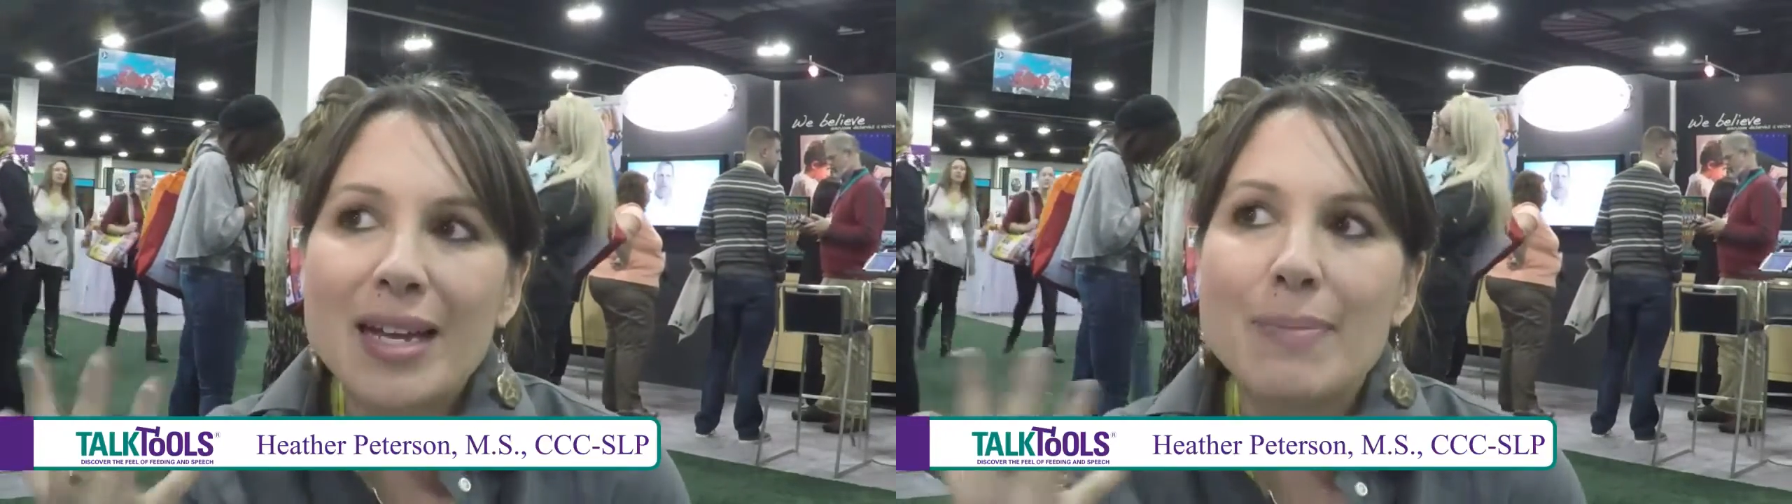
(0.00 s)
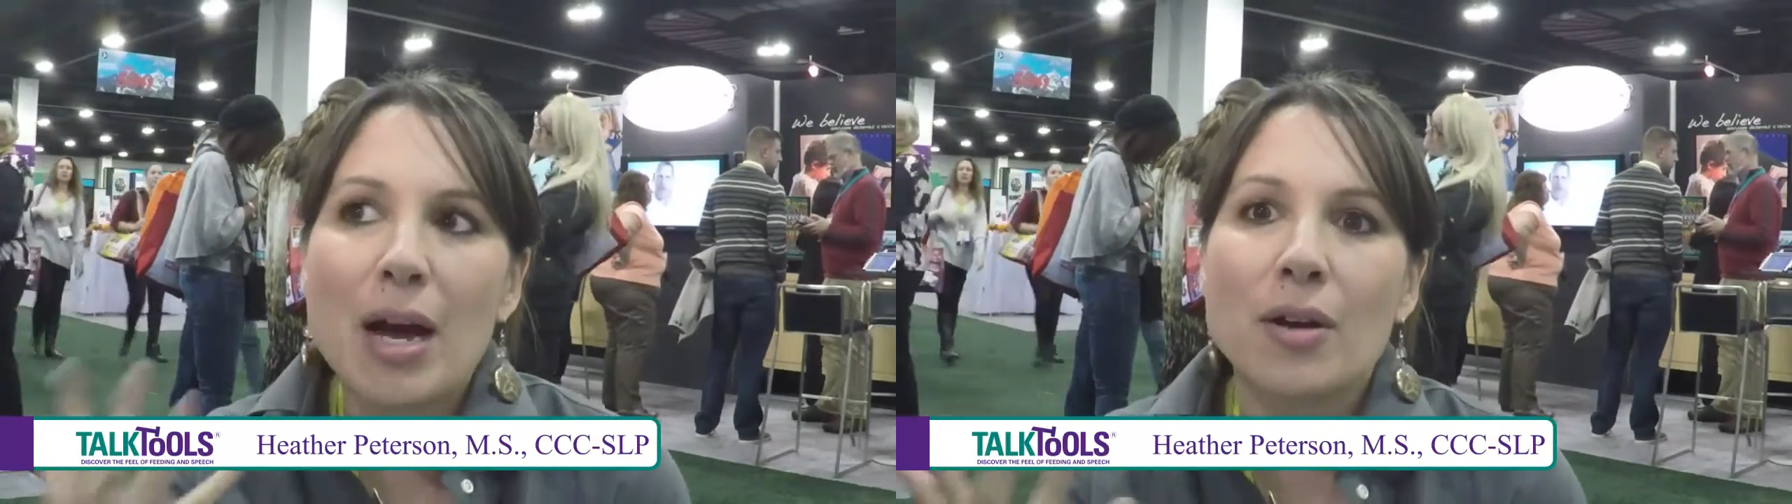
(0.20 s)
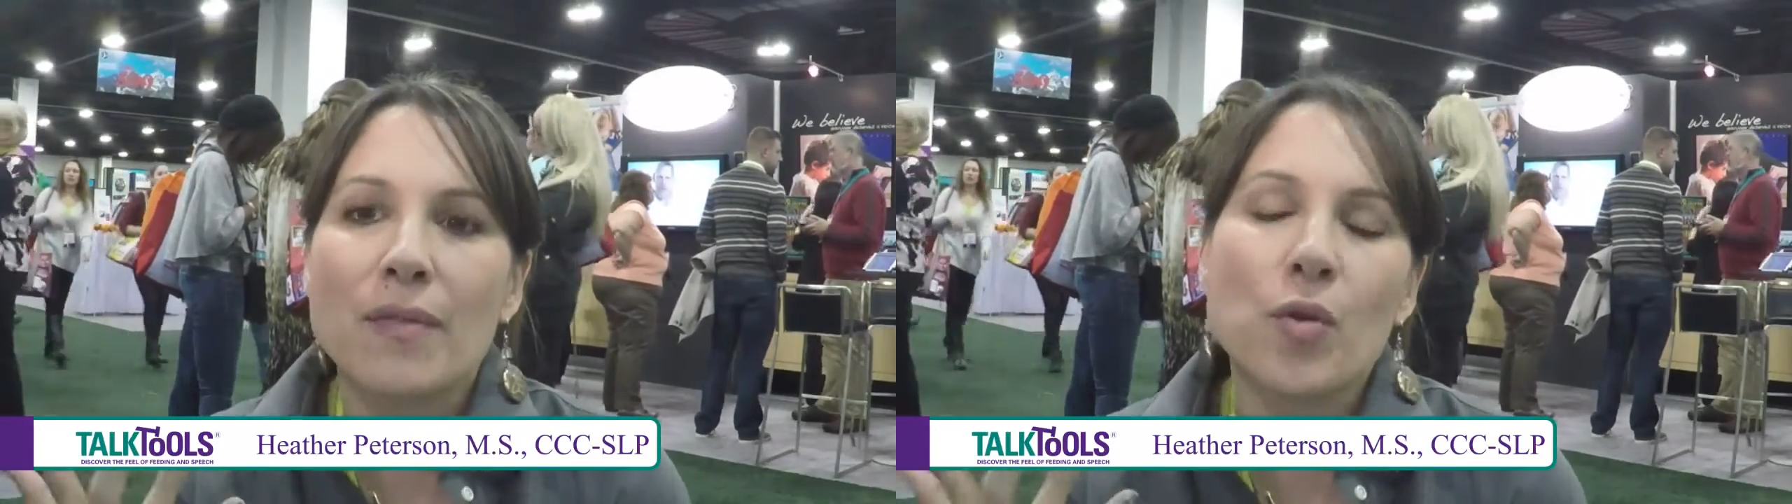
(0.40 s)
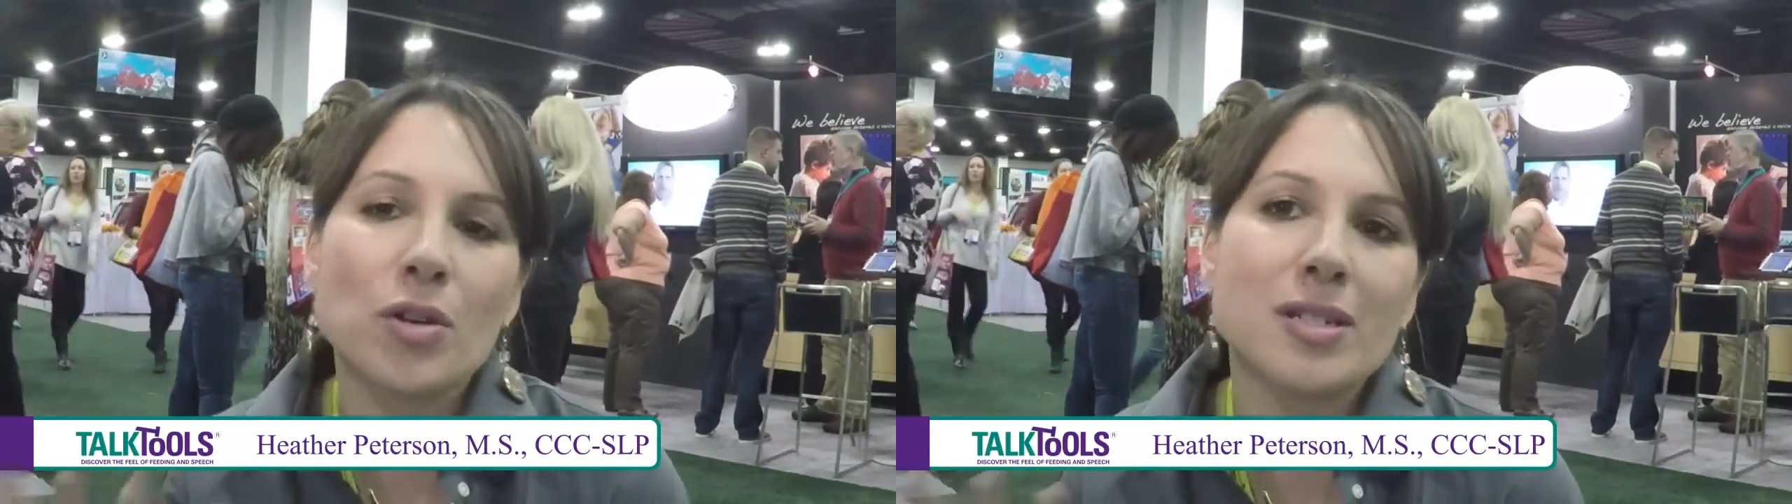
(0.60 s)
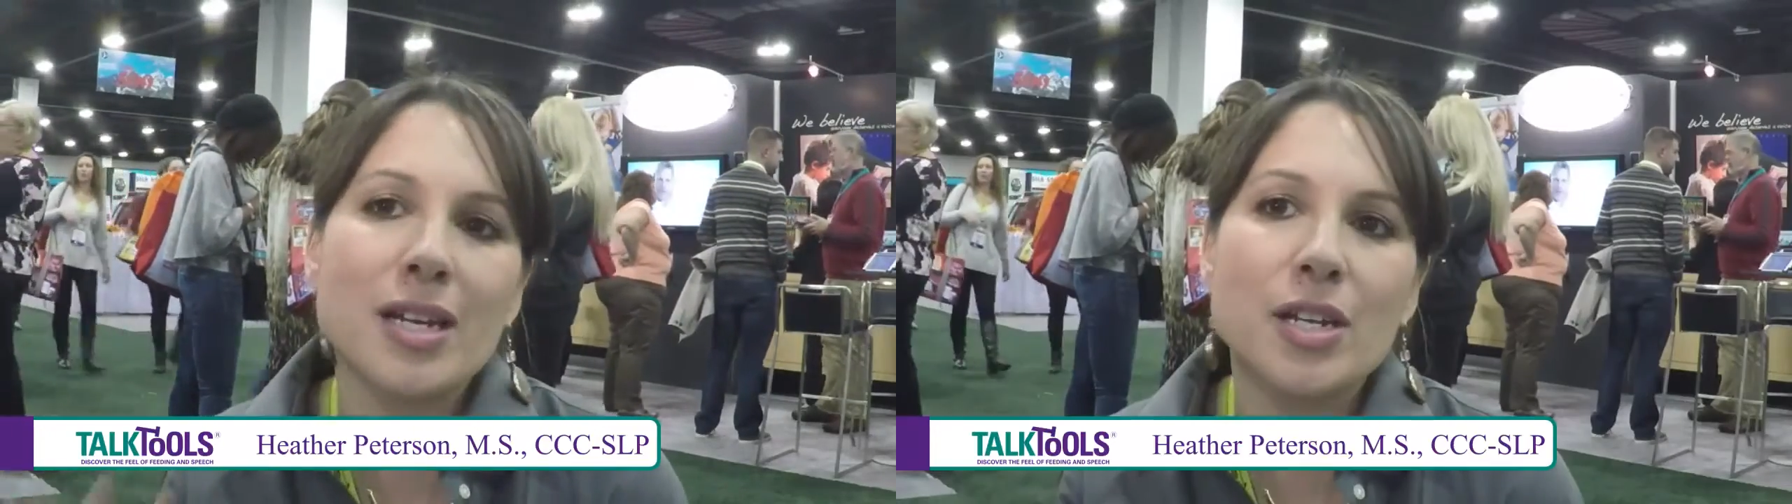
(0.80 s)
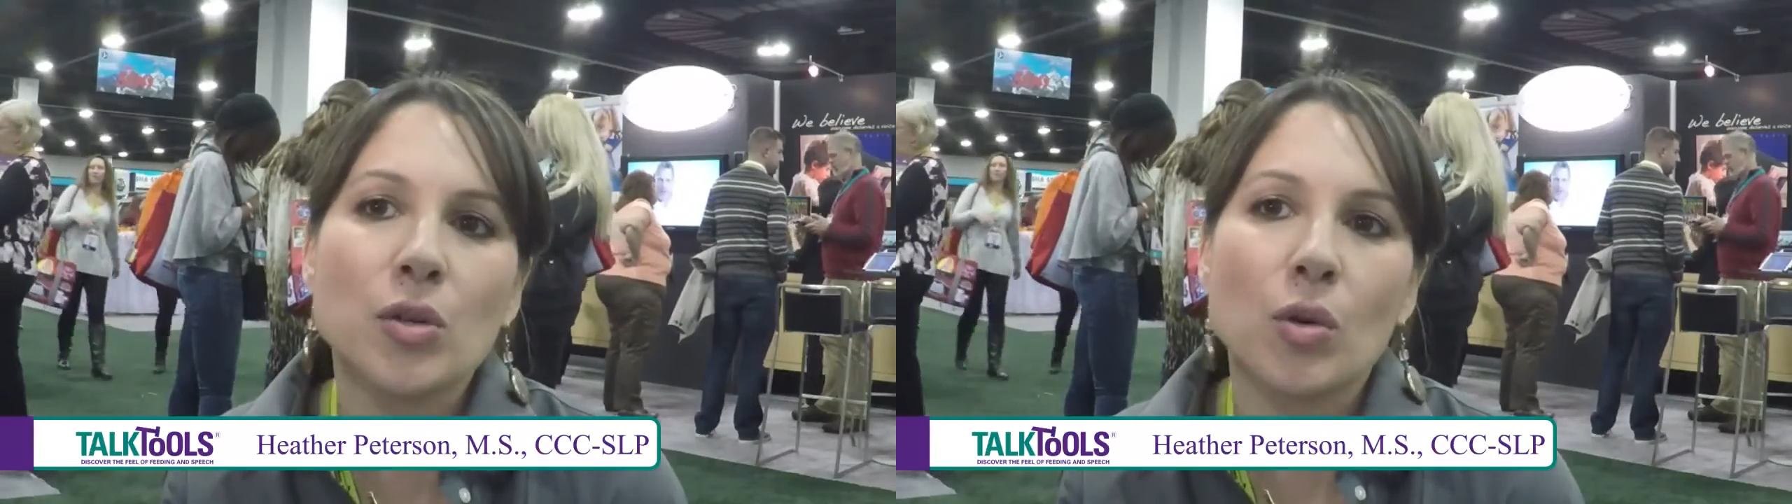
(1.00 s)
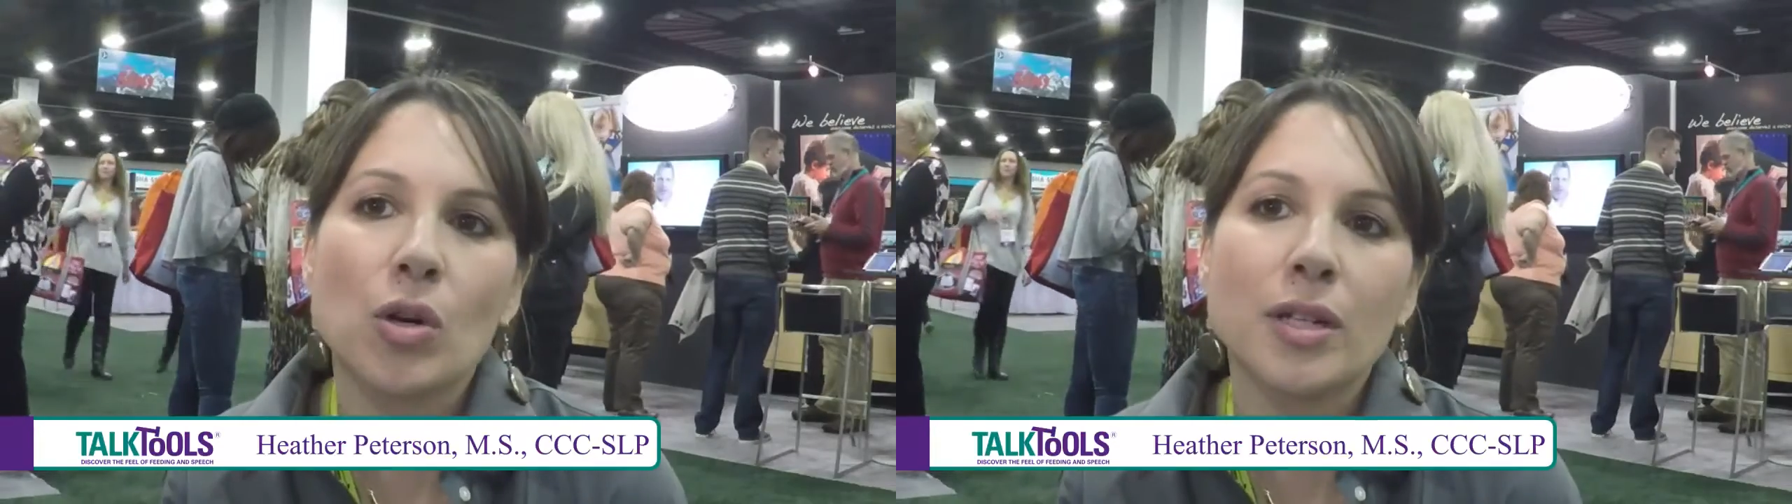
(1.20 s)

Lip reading: about a 14-year-old,